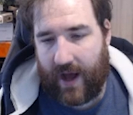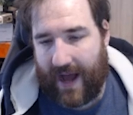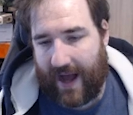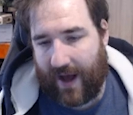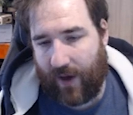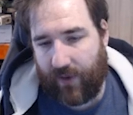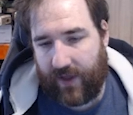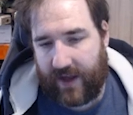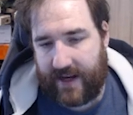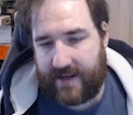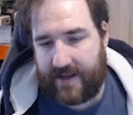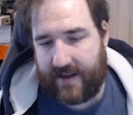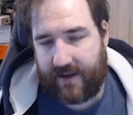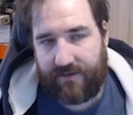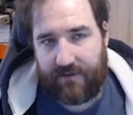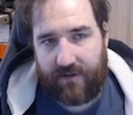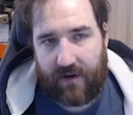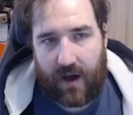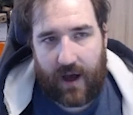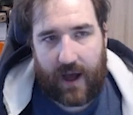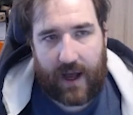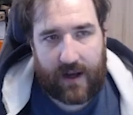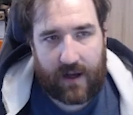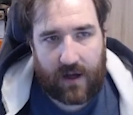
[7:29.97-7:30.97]
how they
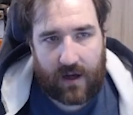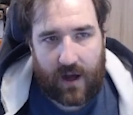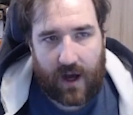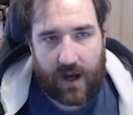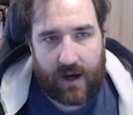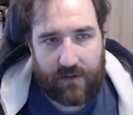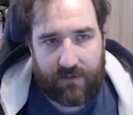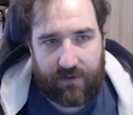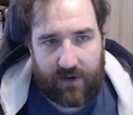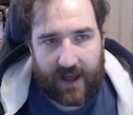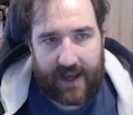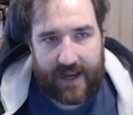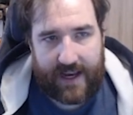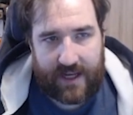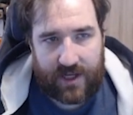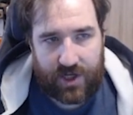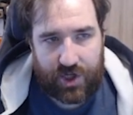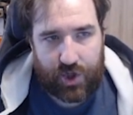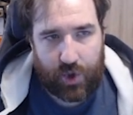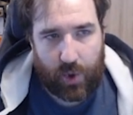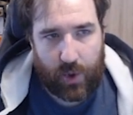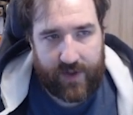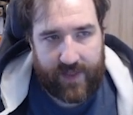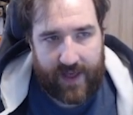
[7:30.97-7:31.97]
differ and kind of like
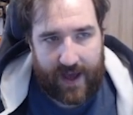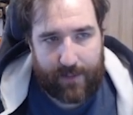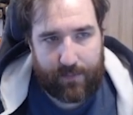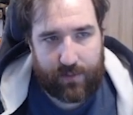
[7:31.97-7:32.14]
enjoy that